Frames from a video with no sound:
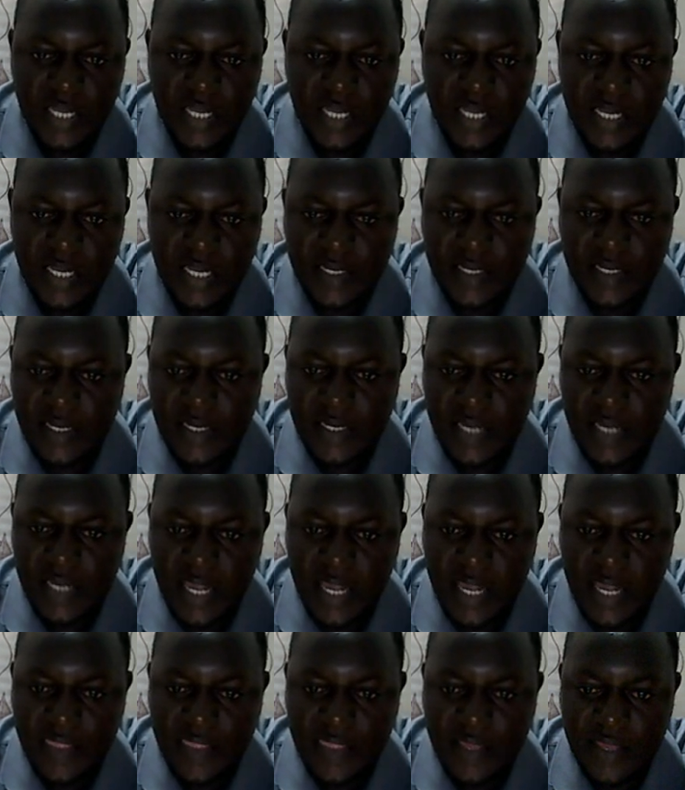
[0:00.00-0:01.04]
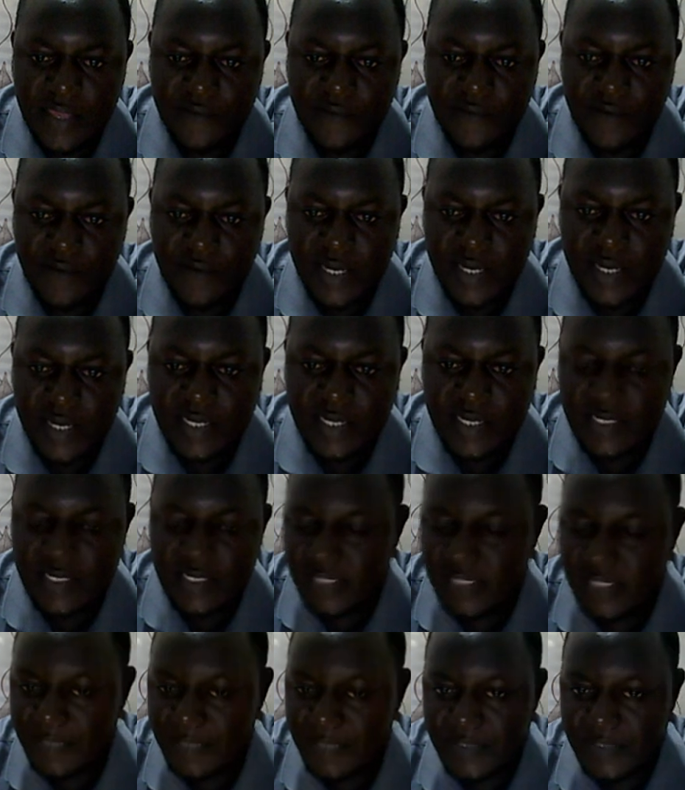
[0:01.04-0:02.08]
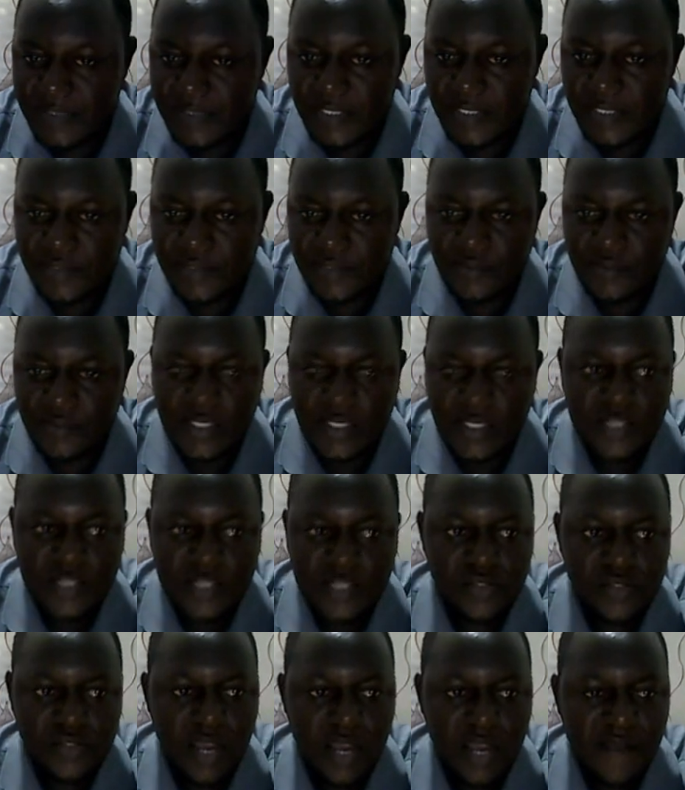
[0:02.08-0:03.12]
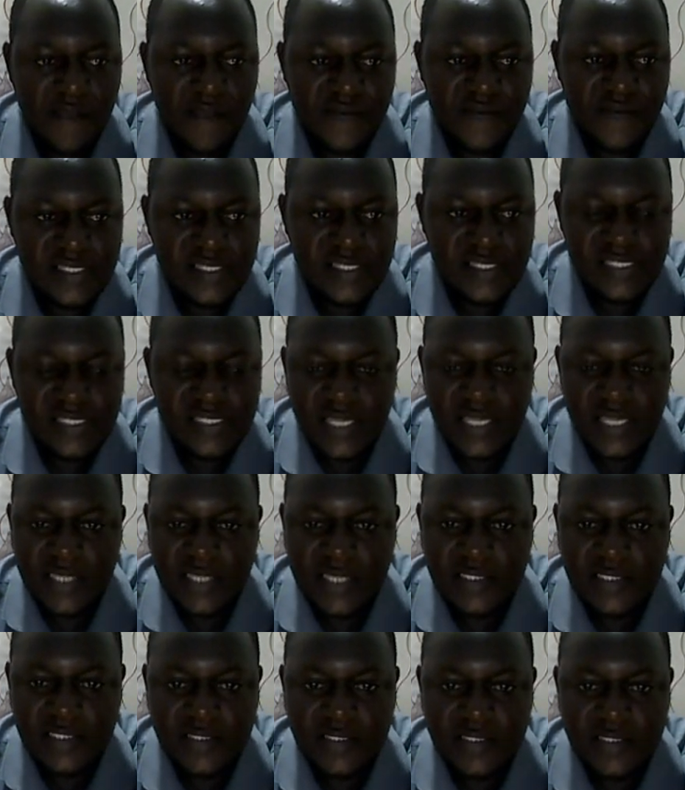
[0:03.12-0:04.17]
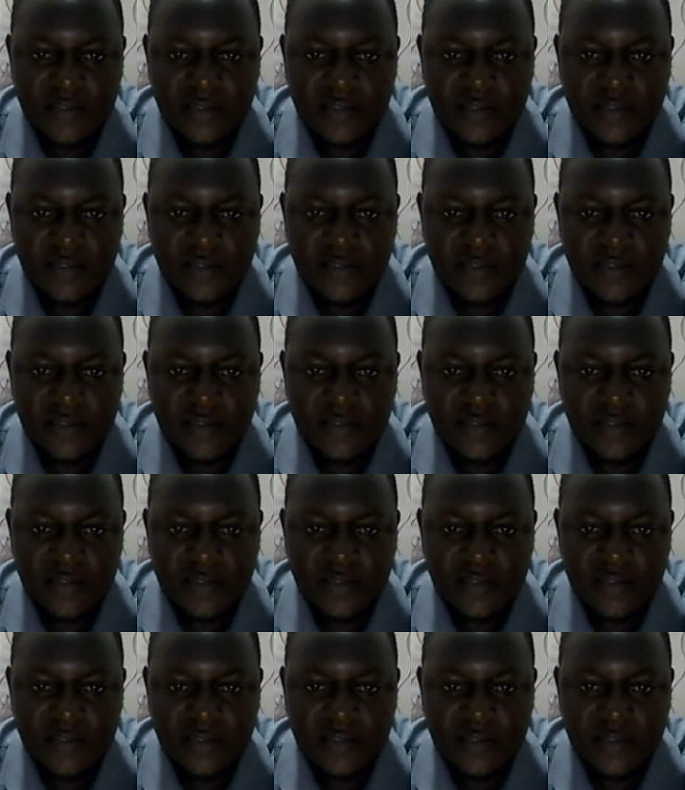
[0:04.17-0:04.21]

and then the other for adding the subtitle. So our first slide,